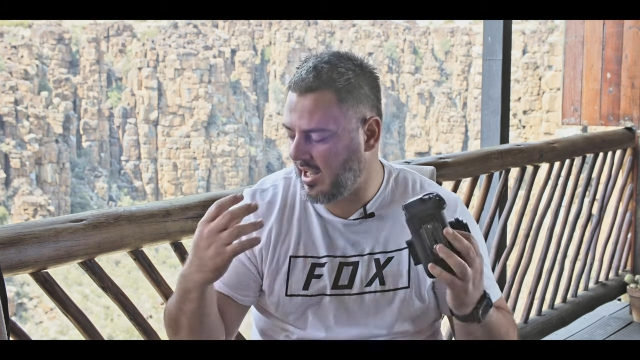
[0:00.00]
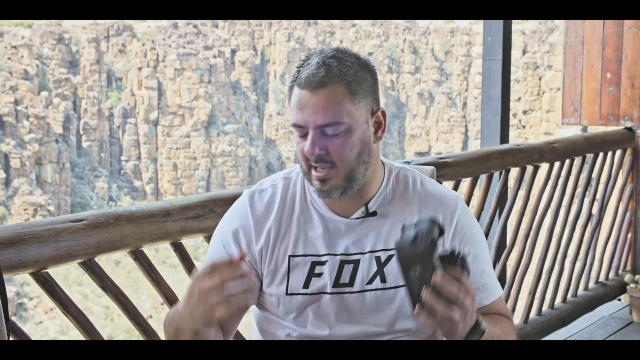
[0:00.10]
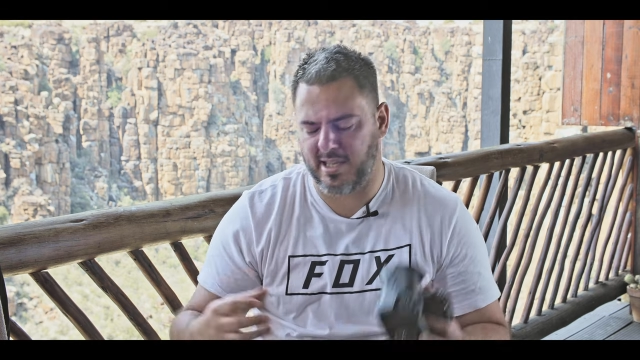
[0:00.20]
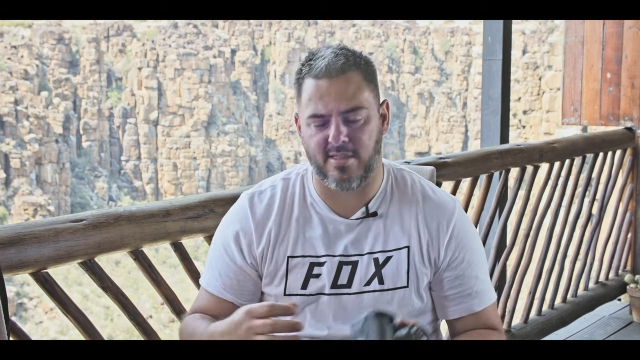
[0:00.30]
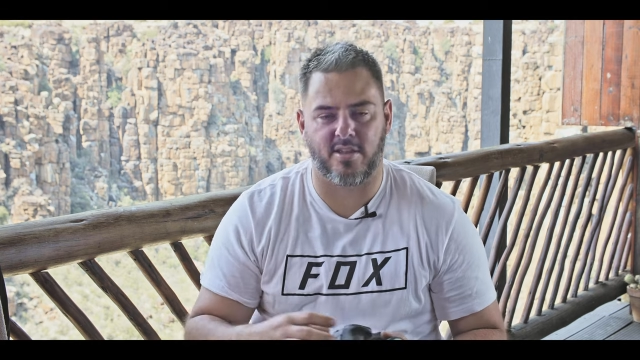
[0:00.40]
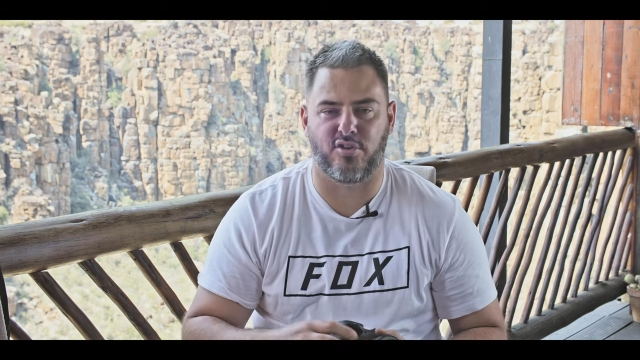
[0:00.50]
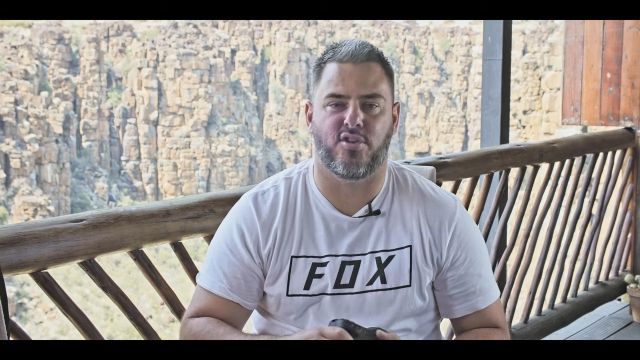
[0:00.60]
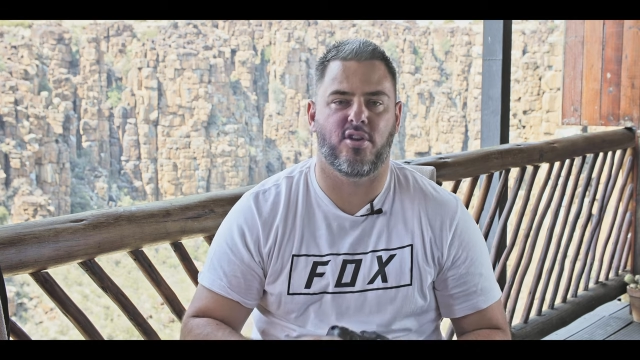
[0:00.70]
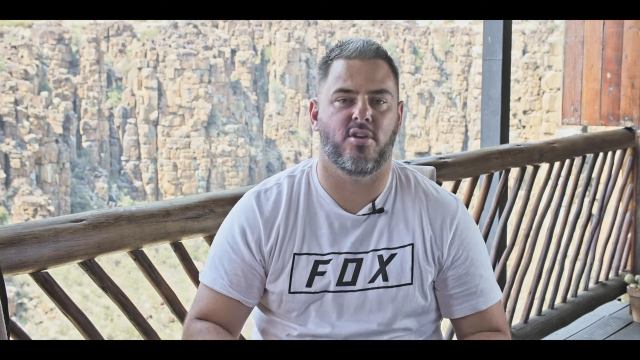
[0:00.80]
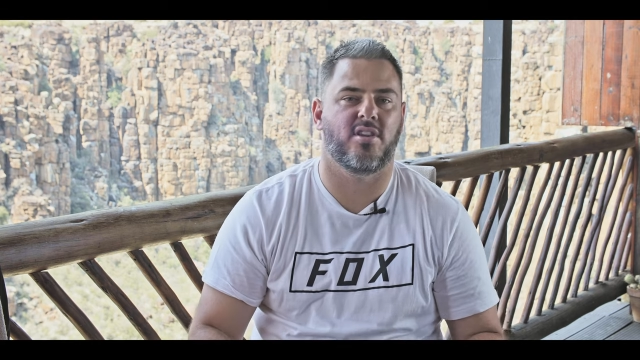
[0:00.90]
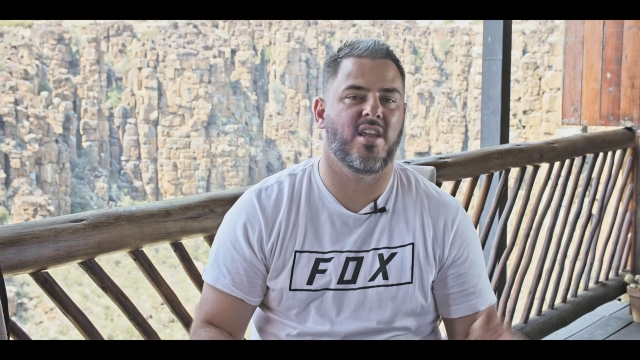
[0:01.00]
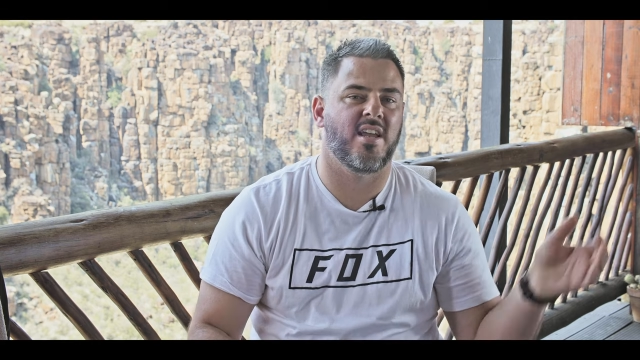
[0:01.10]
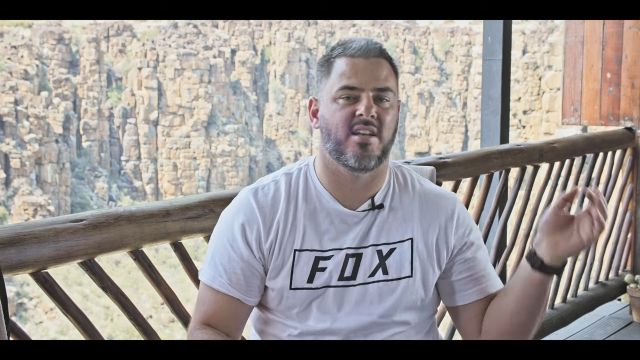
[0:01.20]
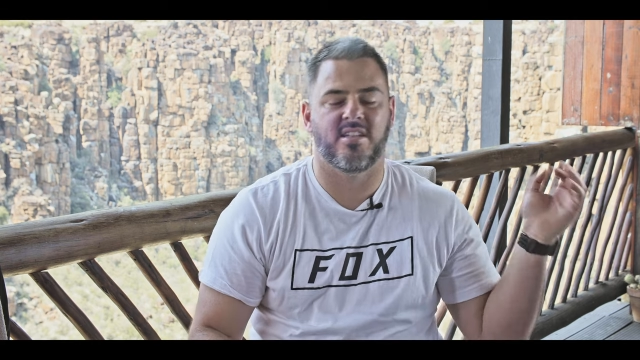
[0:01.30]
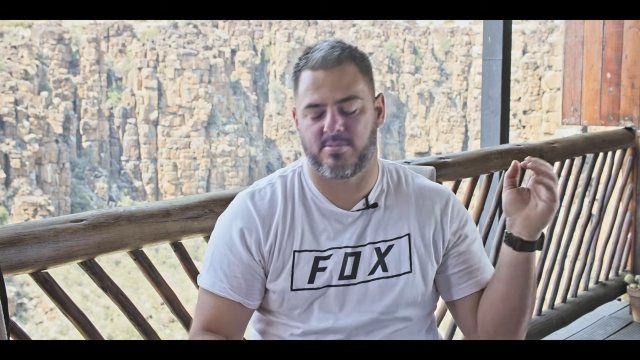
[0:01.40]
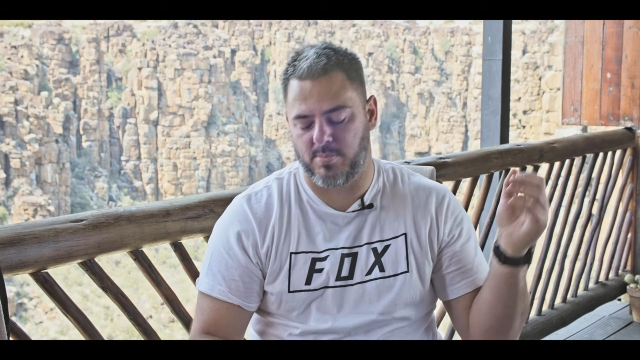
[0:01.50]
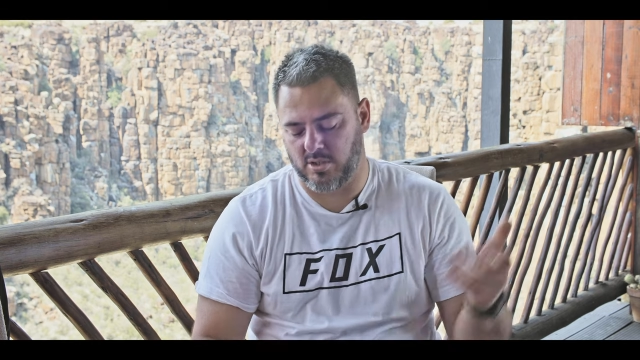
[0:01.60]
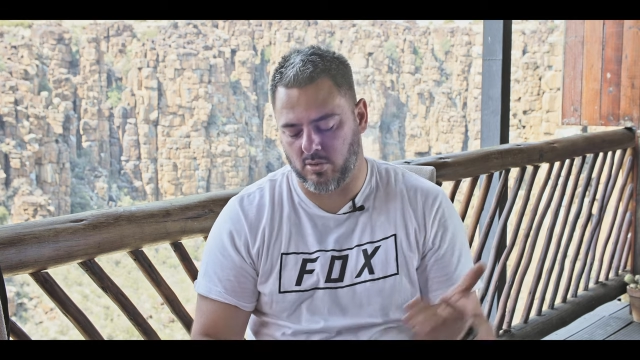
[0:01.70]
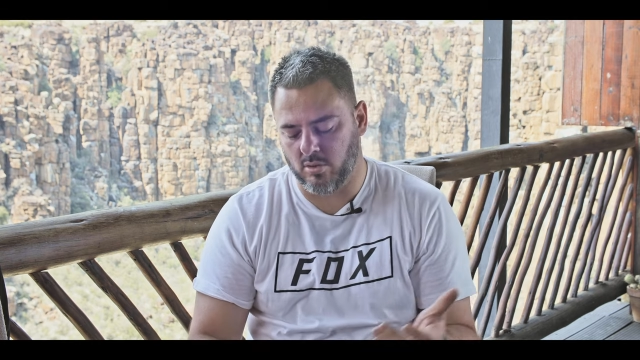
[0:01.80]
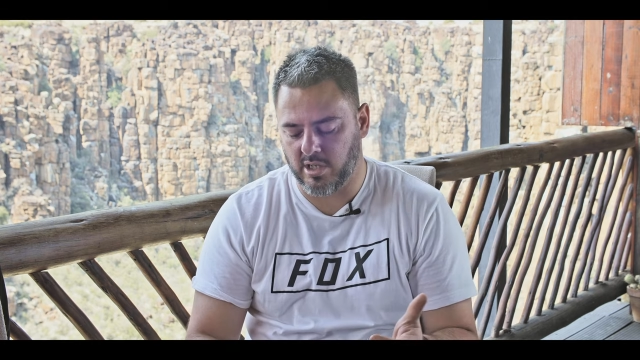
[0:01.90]
lying in the dirt, and it's
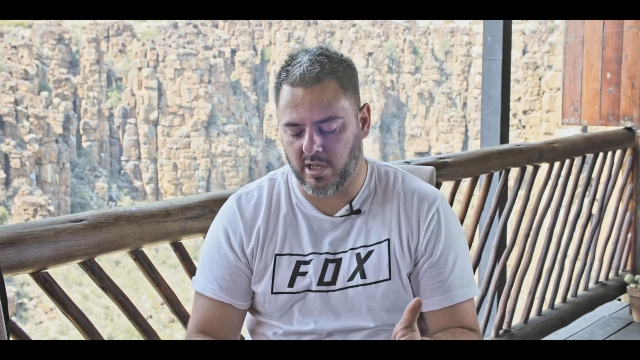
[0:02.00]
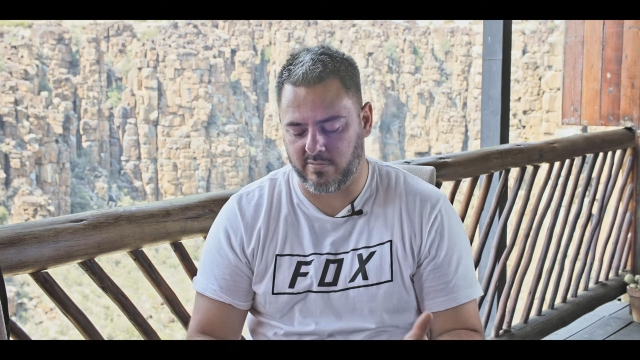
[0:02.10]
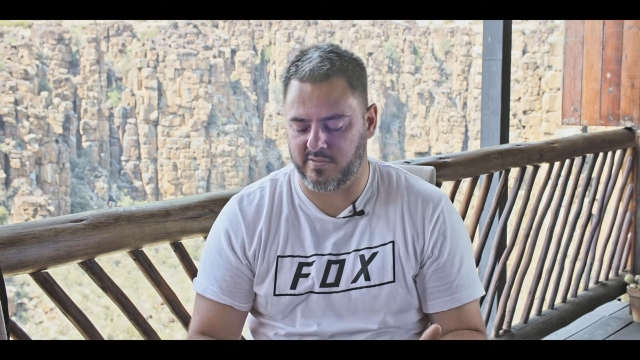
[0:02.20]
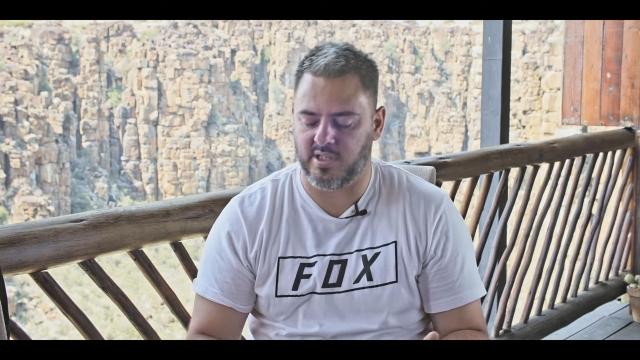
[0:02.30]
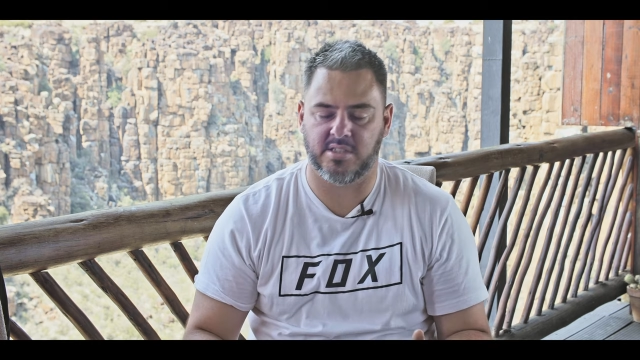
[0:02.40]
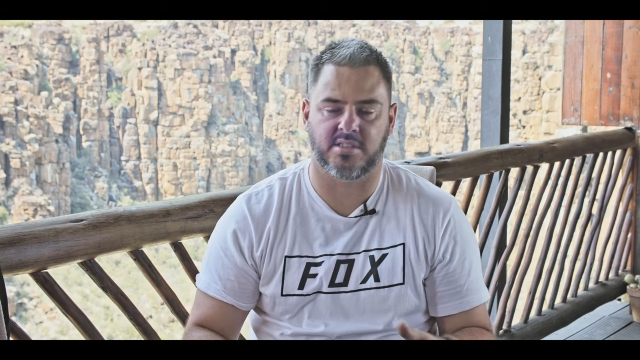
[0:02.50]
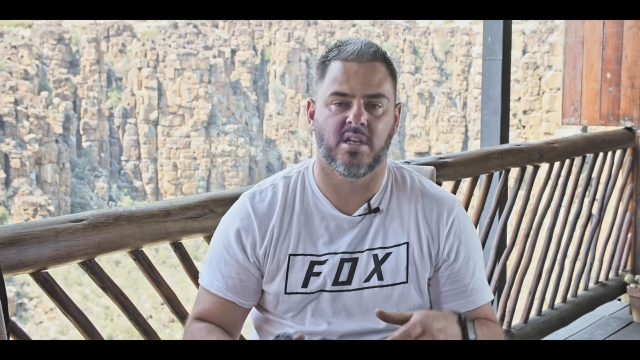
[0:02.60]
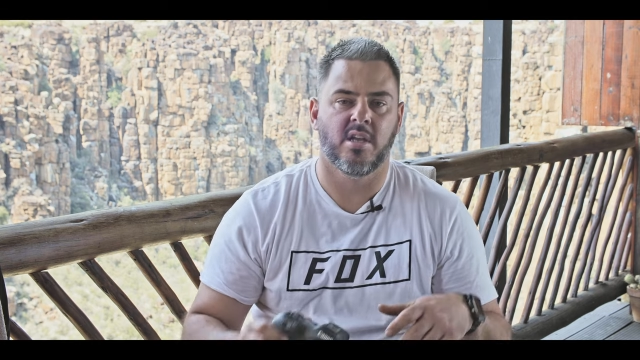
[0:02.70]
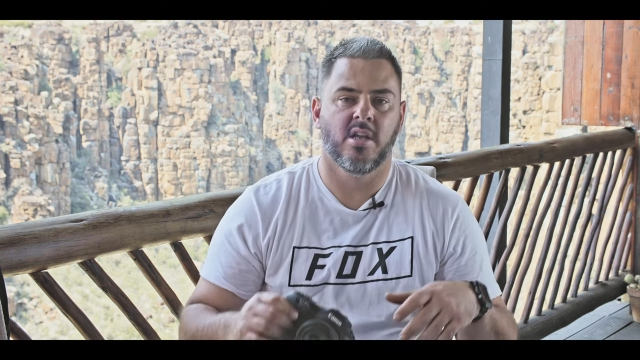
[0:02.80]
been all over us.